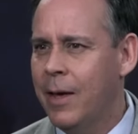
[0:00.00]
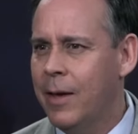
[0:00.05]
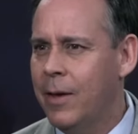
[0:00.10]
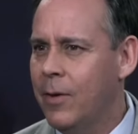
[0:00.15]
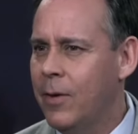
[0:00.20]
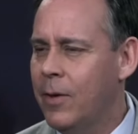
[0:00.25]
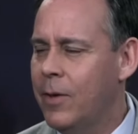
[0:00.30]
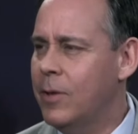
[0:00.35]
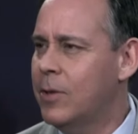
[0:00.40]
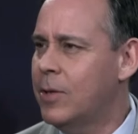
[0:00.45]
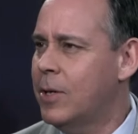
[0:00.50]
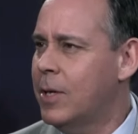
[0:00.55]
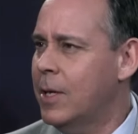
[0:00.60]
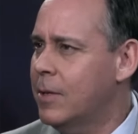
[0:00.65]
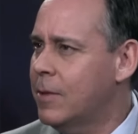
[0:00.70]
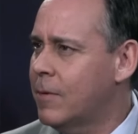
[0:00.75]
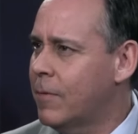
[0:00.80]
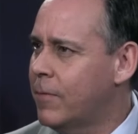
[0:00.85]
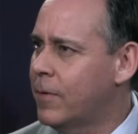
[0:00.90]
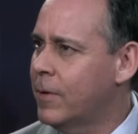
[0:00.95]
you, you
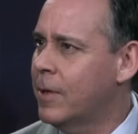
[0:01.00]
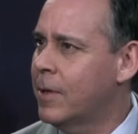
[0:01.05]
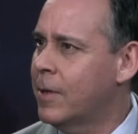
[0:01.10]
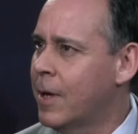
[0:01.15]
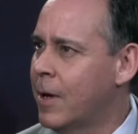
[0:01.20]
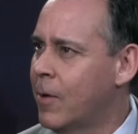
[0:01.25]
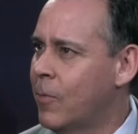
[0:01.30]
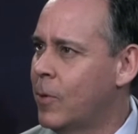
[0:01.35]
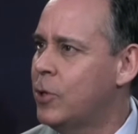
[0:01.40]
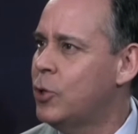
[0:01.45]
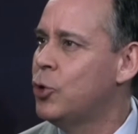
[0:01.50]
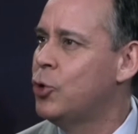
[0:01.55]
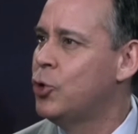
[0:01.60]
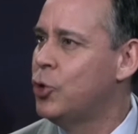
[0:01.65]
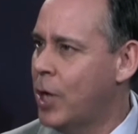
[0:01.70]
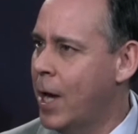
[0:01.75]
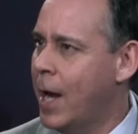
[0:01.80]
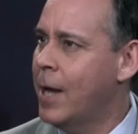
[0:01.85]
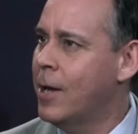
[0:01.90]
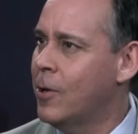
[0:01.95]
get the feeling that once
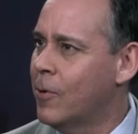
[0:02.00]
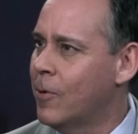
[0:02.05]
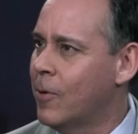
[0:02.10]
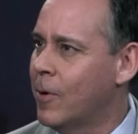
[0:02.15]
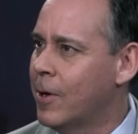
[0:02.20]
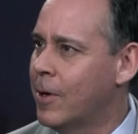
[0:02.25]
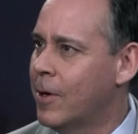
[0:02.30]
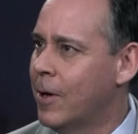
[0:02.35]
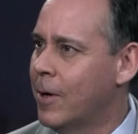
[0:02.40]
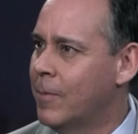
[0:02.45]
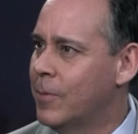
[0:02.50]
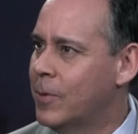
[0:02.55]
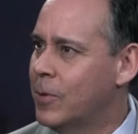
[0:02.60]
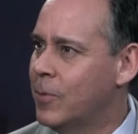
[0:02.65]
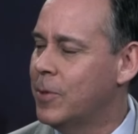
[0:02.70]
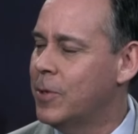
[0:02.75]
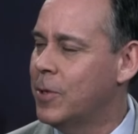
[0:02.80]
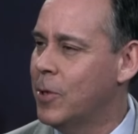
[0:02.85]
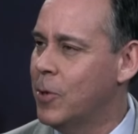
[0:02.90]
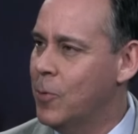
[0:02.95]
January
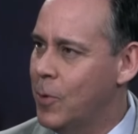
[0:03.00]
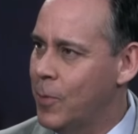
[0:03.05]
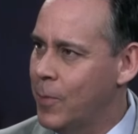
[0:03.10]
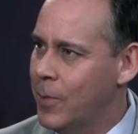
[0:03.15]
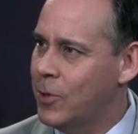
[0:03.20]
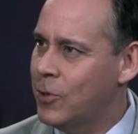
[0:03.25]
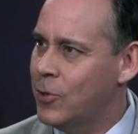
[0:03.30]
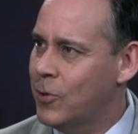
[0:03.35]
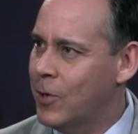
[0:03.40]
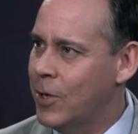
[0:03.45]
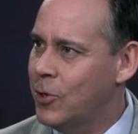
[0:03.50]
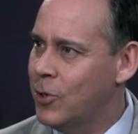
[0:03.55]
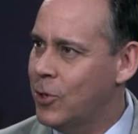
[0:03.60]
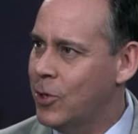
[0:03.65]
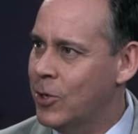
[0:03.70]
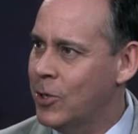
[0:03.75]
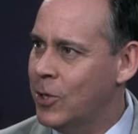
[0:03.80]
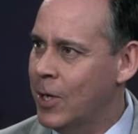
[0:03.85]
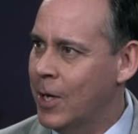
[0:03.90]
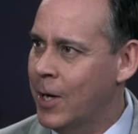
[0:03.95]
comes, once yep. a new
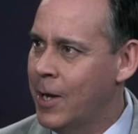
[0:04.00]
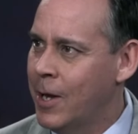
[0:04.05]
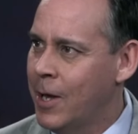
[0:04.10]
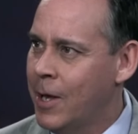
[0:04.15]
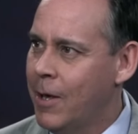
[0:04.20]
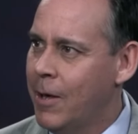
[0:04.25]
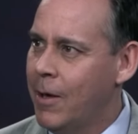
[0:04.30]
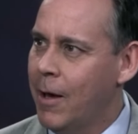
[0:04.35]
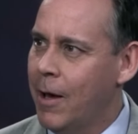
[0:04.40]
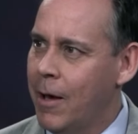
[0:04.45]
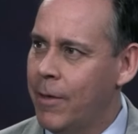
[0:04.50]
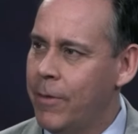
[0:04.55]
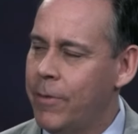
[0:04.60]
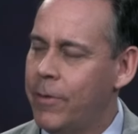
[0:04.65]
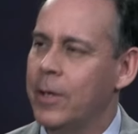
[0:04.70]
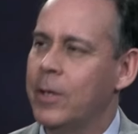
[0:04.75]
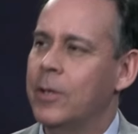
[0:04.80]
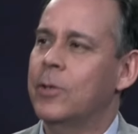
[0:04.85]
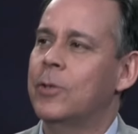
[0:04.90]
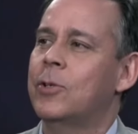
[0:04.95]
administration is in, uh,
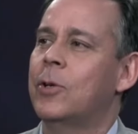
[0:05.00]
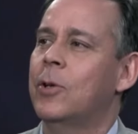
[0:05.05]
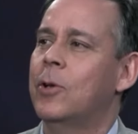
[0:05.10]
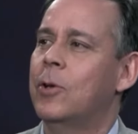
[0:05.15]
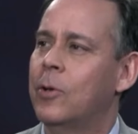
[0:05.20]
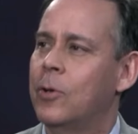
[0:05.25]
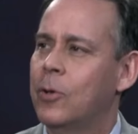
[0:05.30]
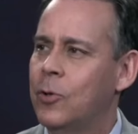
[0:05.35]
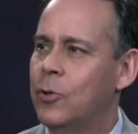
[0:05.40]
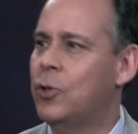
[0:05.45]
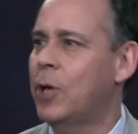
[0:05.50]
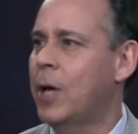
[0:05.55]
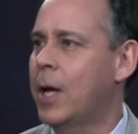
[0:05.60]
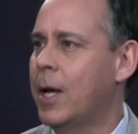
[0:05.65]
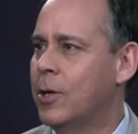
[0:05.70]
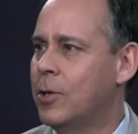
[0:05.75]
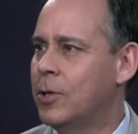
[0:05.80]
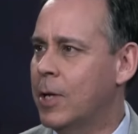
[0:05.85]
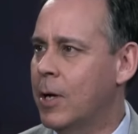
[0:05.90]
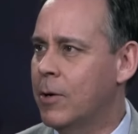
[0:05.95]
things could
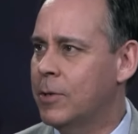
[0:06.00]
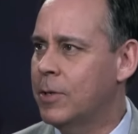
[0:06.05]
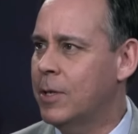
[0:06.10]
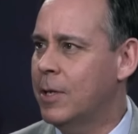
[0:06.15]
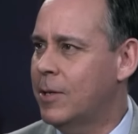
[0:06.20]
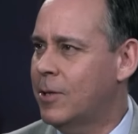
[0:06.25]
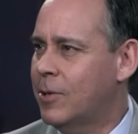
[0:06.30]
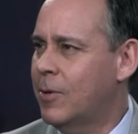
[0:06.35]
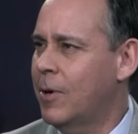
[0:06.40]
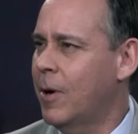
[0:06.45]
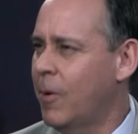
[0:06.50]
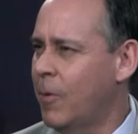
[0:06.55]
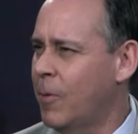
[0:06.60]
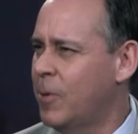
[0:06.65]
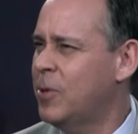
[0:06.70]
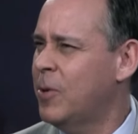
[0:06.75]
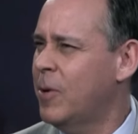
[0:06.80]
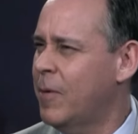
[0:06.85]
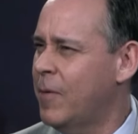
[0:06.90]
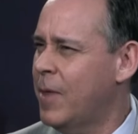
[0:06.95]
change there. Is it, are
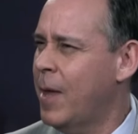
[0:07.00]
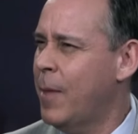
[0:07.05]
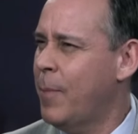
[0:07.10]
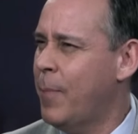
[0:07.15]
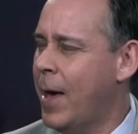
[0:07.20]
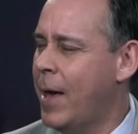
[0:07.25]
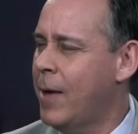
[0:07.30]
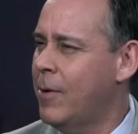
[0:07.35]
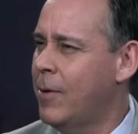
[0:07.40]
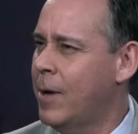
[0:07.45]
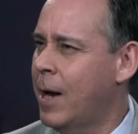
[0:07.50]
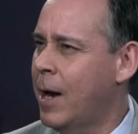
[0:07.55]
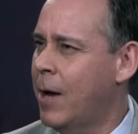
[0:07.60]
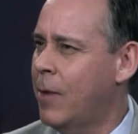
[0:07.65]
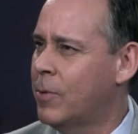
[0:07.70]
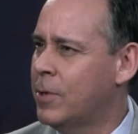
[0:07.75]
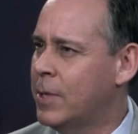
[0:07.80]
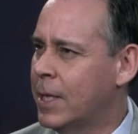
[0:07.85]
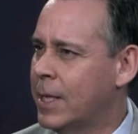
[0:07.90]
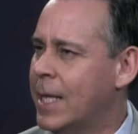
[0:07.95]
we sort of in that pattern
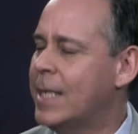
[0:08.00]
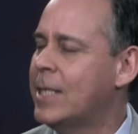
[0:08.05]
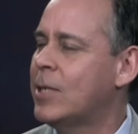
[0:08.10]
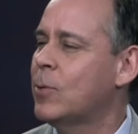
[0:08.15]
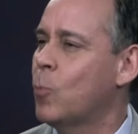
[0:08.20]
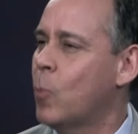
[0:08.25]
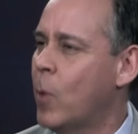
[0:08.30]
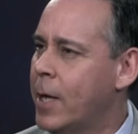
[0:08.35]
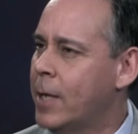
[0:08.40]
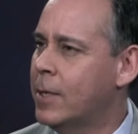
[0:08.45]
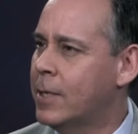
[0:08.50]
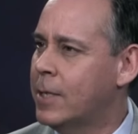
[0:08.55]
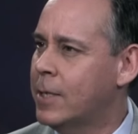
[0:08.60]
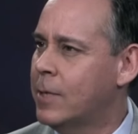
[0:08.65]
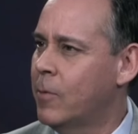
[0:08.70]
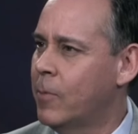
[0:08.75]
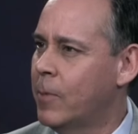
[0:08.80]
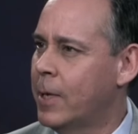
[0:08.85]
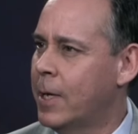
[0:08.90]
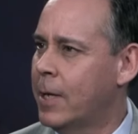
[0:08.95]
now where it's like, let's wait and
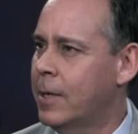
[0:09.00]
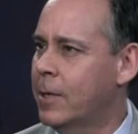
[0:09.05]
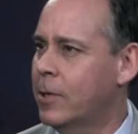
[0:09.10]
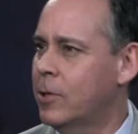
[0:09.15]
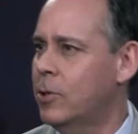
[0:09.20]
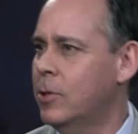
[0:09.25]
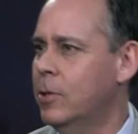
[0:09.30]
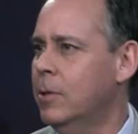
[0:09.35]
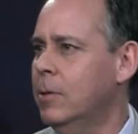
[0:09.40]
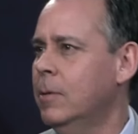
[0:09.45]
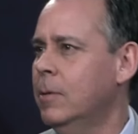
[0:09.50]
see what we get next year?